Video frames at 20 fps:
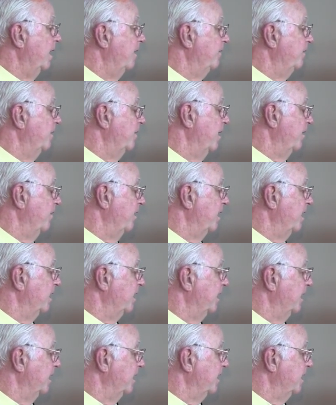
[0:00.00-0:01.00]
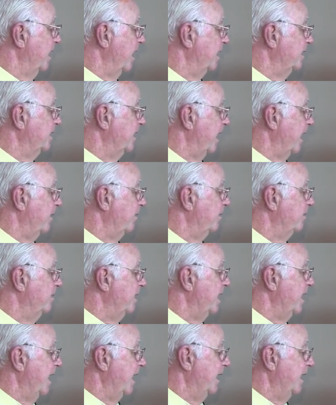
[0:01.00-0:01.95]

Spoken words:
If you ever need to get in contact with me,